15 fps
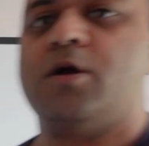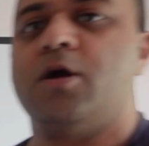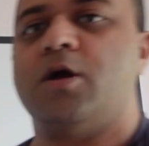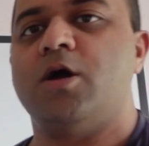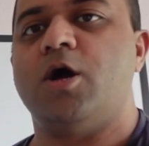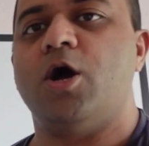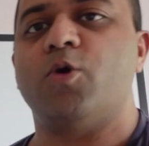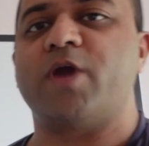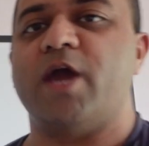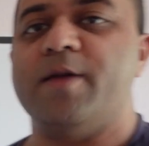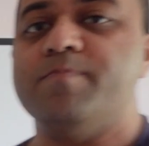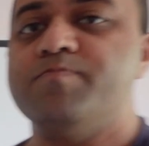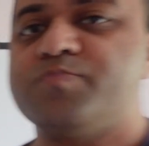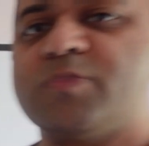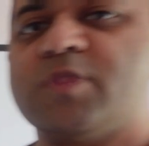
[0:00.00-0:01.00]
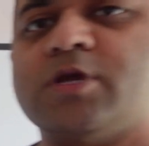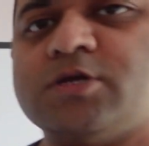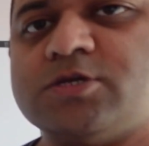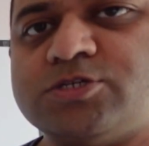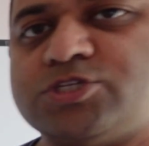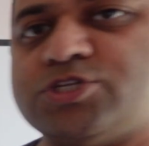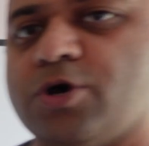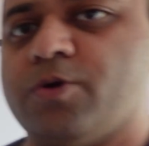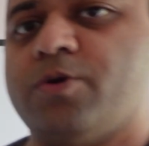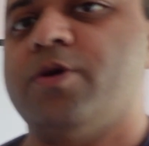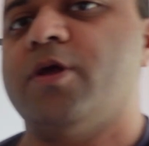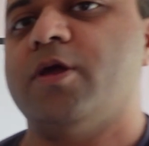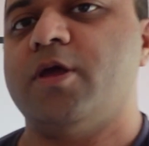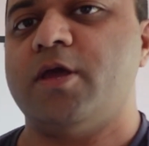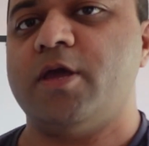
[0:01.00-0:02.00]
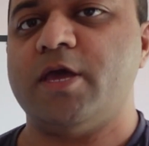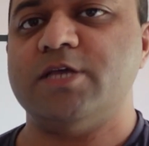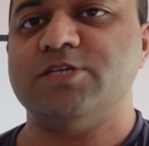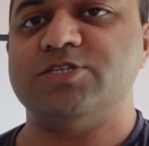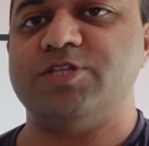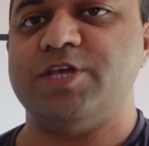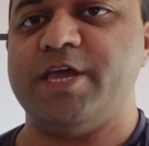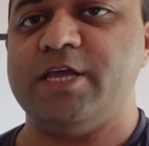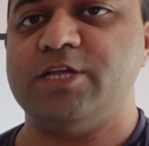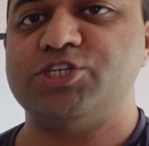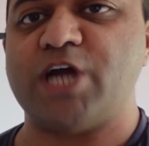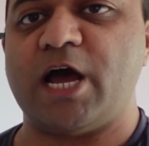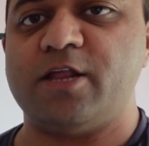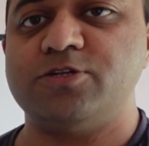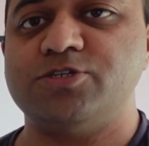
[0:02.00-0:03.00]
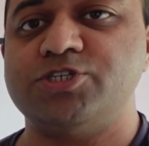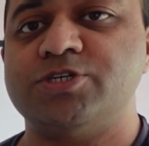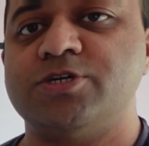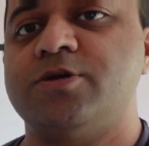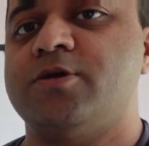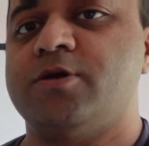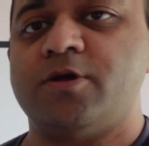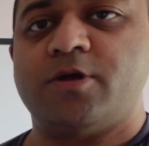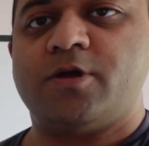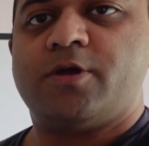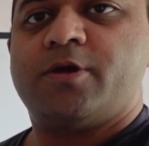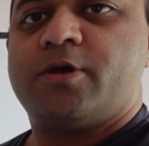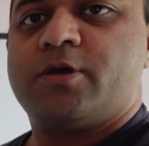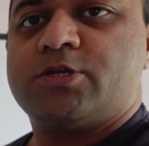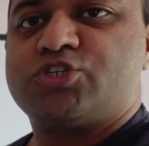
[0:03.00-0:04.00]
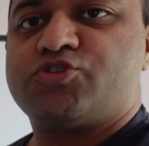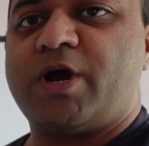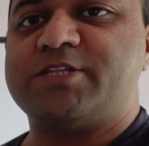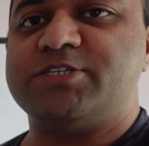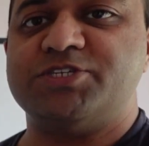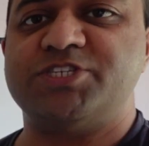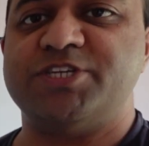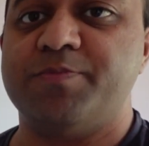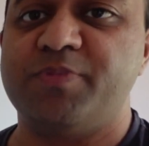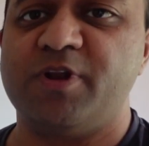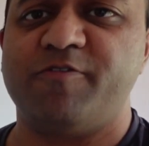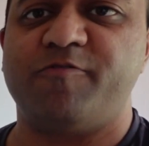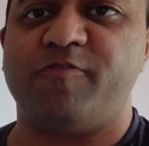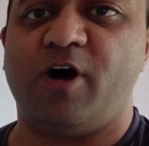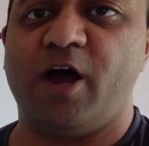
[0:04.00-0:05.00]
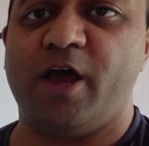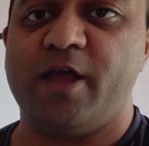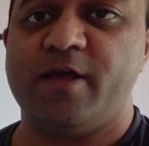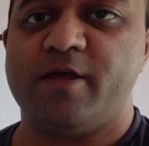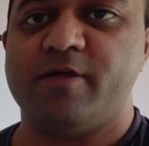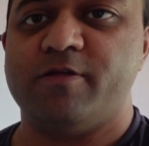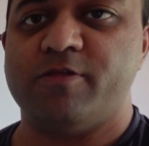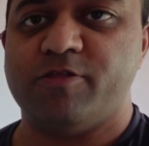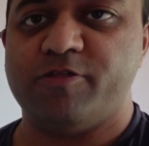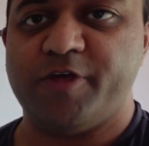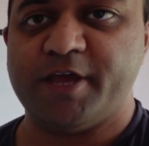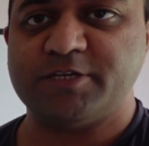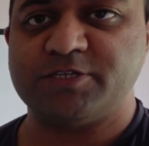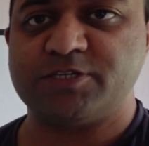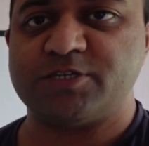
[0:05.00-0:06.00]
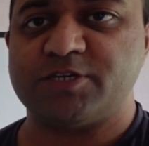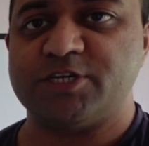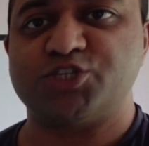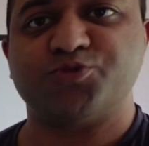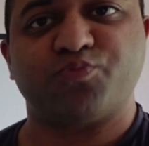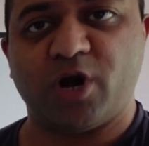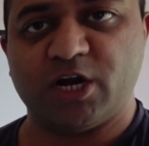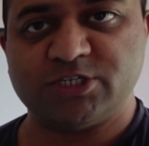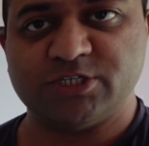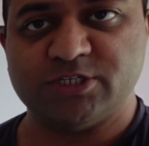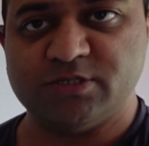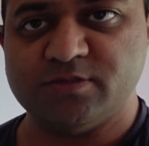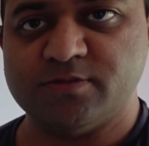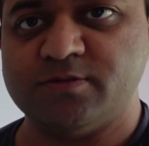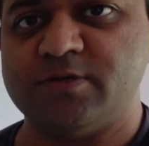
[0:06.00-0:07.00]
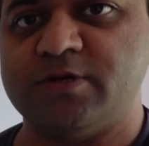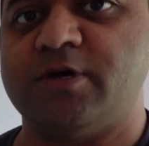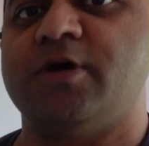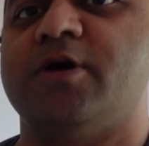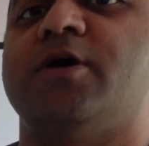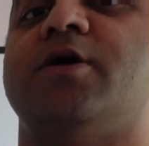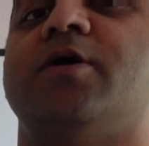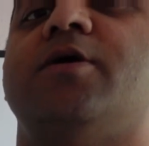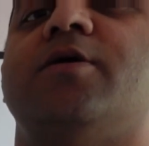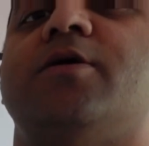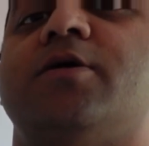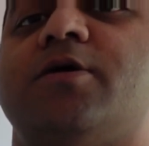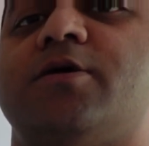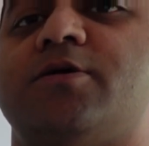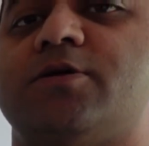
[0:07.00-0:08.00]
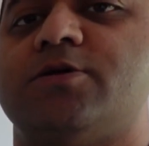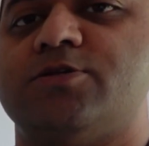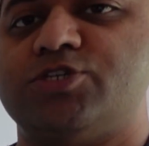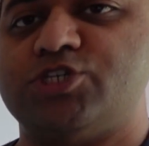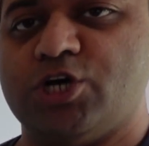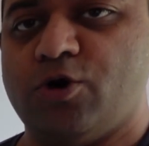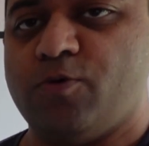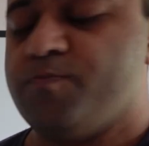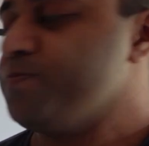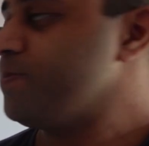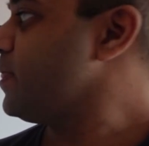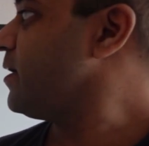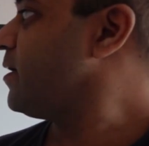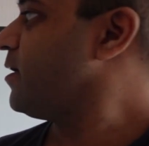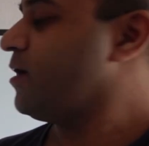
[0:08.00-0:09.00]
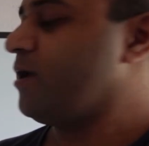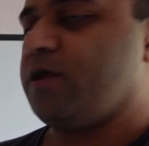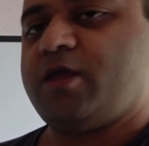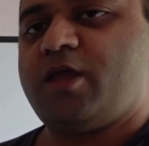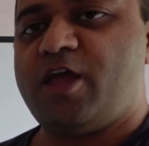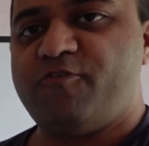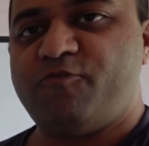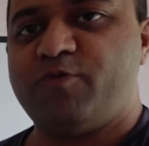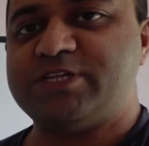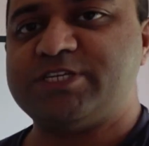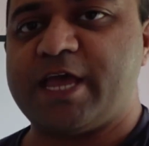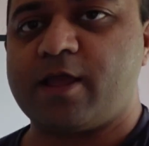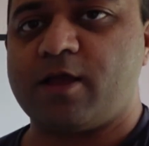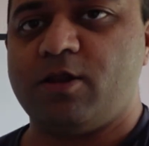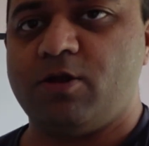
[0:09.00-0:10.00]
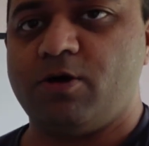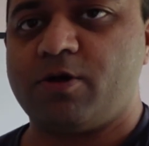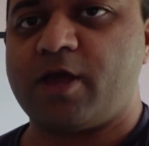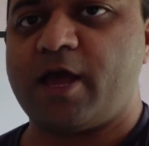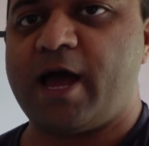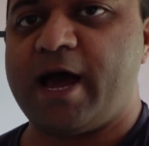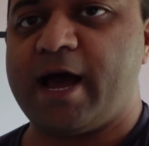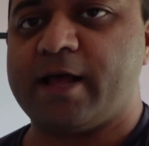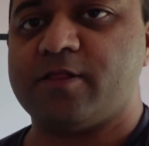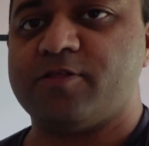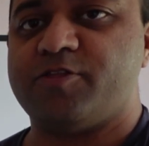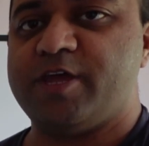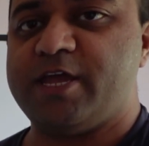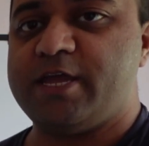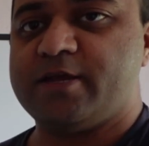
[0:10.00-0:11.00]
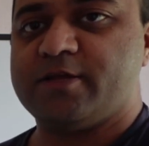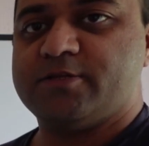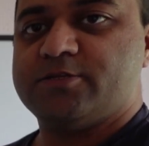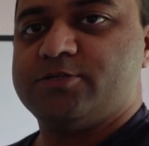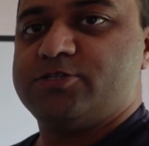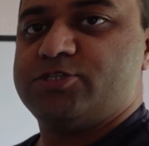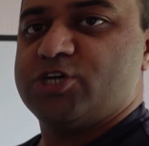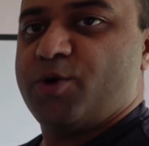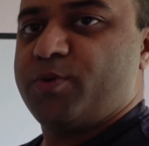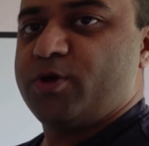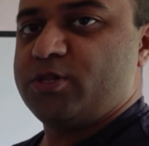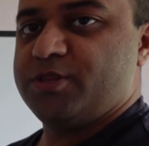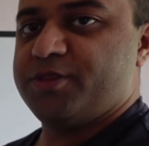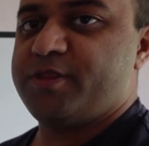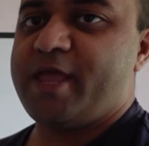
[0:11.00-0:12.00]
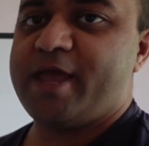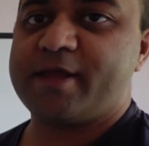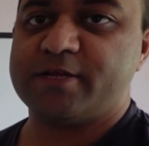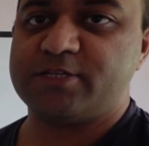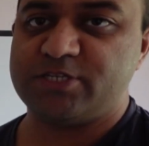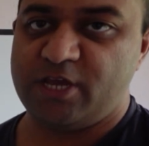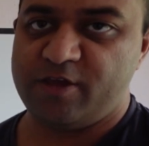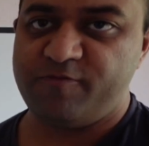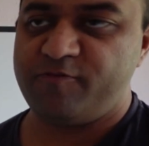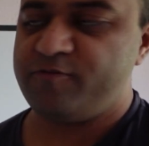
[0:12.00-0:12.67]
Okay, so here's the challenge. Try to simplify this expression. So if we take a look at the double negative,